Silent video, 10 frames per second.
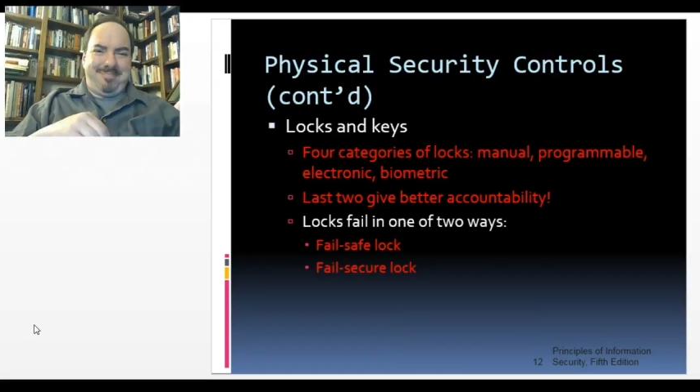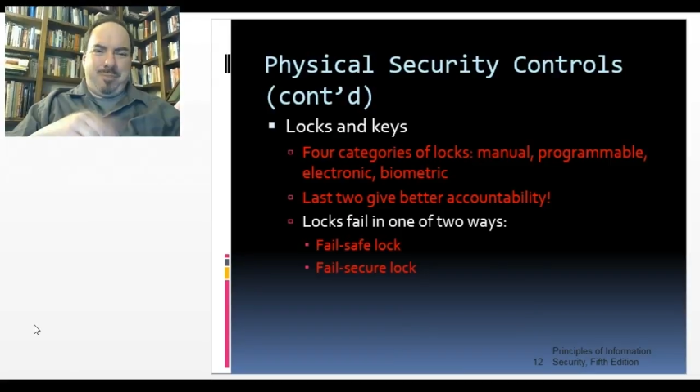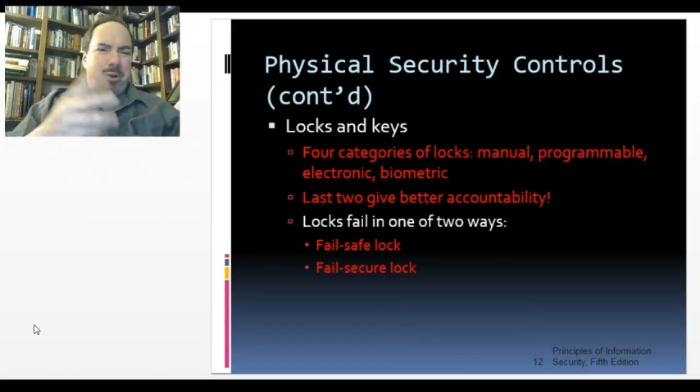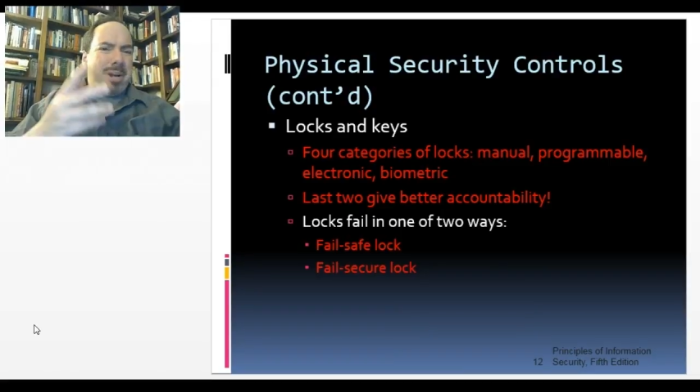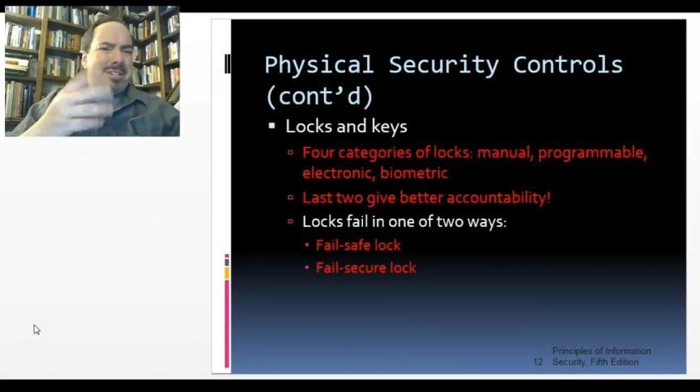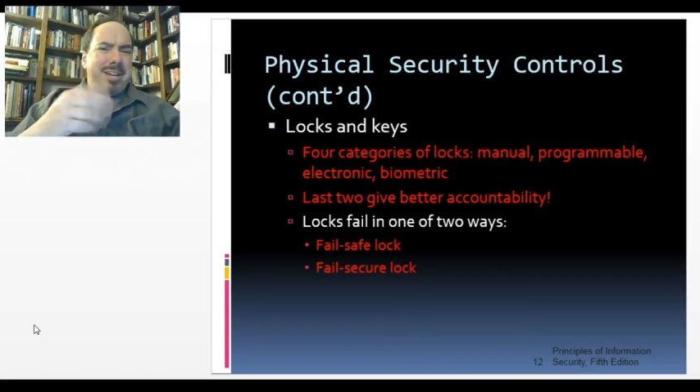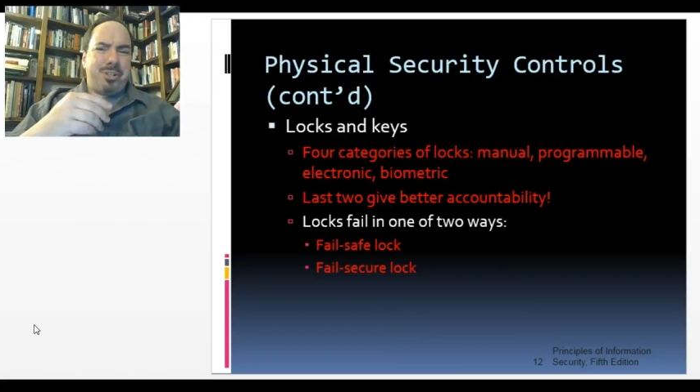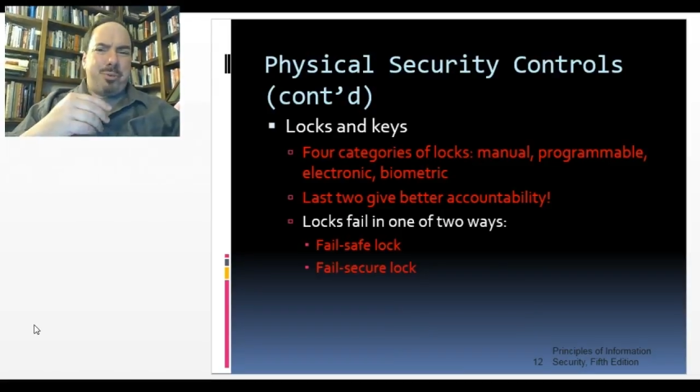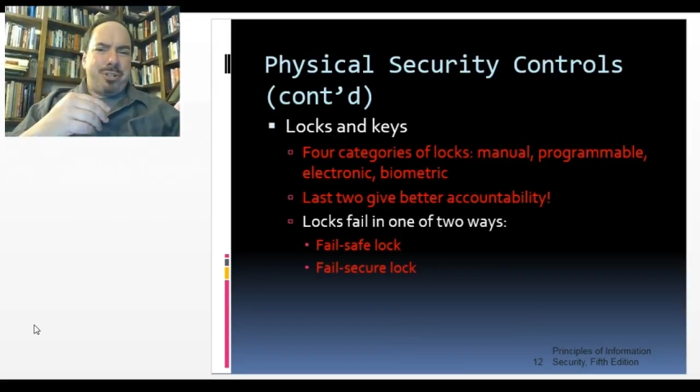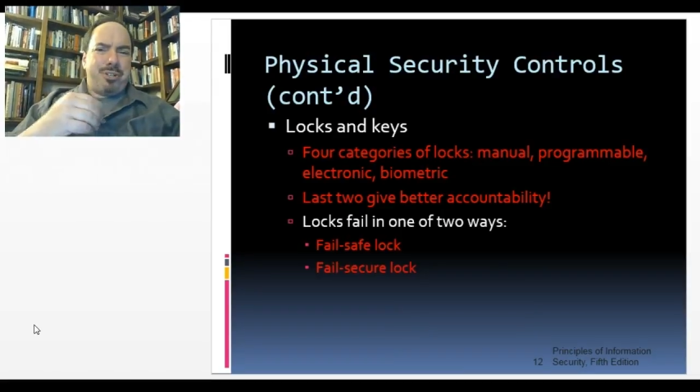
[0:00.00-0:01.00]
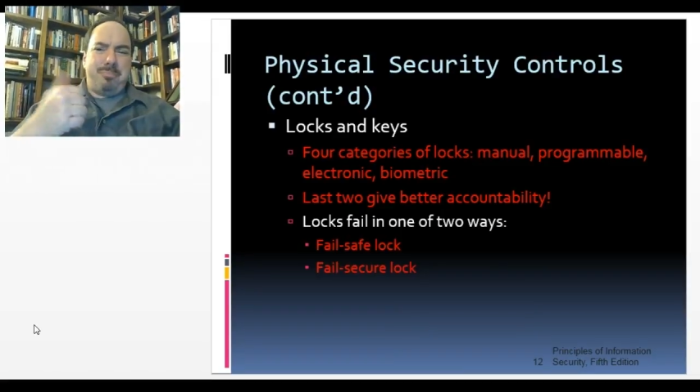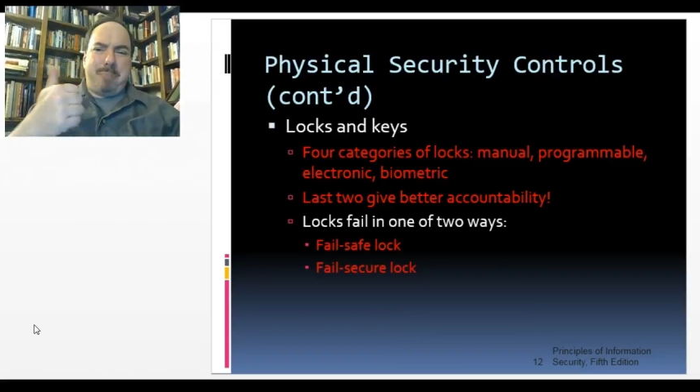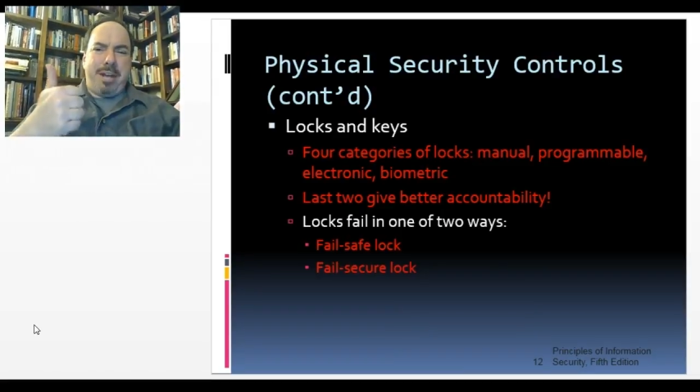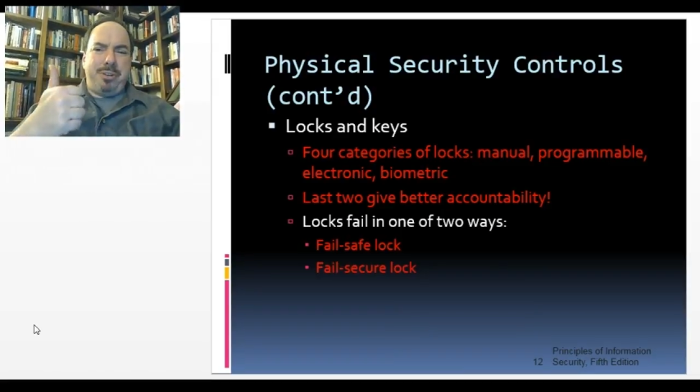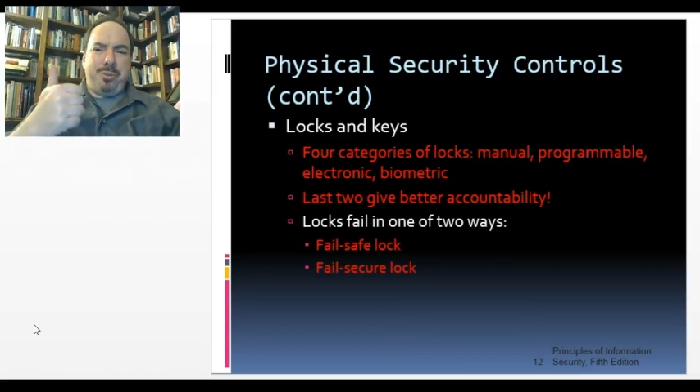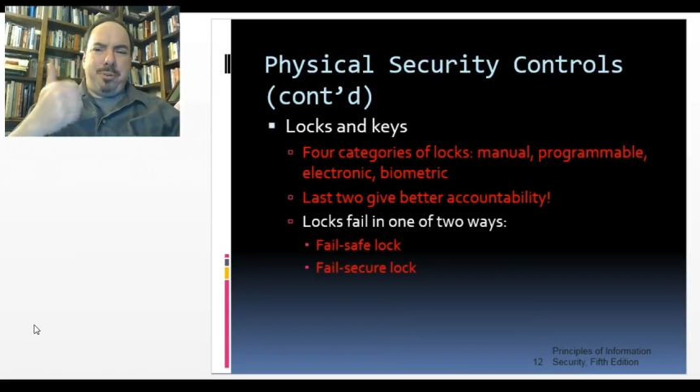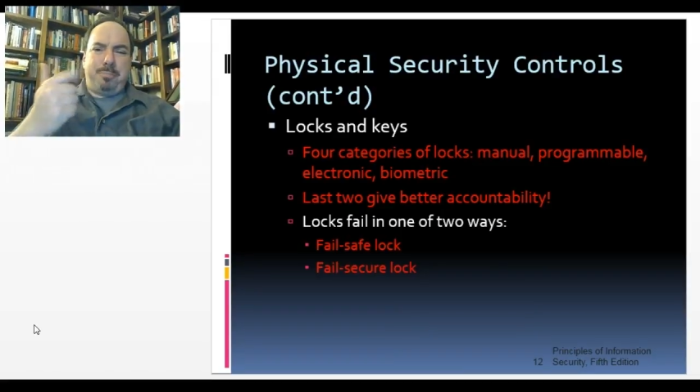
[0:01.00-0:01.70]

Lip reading: Great test question: manual,